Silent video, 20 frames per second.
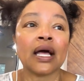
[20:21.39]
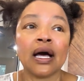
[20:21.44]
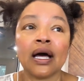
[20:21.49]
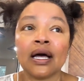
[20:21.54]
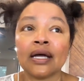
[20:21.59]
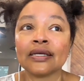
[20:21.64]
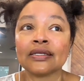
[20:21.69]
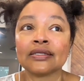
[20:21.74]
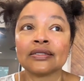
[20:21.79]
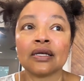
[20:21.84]

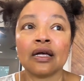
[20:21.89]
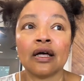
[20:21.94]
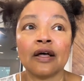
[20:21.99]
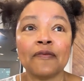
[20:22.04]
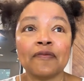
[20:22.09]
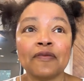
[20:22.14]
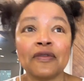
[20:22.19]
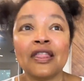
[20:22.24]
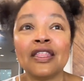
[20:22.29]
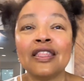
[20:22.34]
But
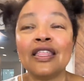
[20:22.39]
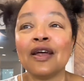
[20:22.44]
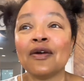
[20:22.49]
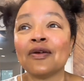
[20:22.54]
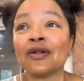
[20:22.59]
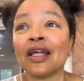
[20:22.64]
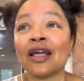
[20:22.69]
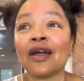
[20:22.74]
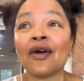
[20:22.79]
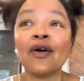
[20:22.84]
guys,
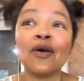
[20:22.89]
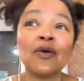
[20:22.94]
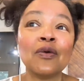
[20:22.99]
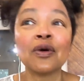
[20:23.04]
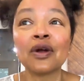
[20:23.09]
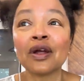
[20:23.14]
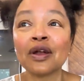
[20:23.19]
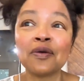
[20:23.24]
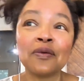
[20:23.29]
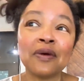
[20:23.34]
they were like,
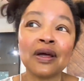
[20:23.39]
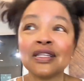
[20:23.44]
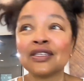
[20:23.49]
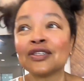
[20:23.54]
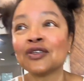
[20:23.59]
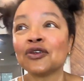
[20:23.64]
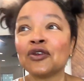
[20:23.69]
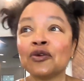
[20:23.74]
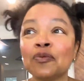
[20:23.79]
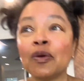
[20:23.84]
oh, we're going to
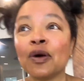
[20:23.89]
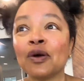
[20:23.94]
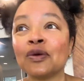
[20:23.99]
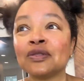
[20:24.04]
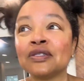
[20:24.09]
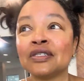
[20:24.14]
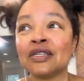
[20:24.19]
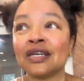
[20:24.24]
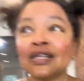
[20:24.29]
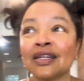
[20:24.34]
wait till you
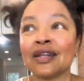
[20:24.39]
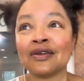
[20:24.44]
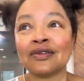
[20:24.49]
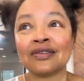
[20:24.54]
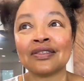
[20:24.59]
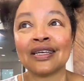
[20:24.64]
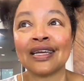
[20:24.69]
post it.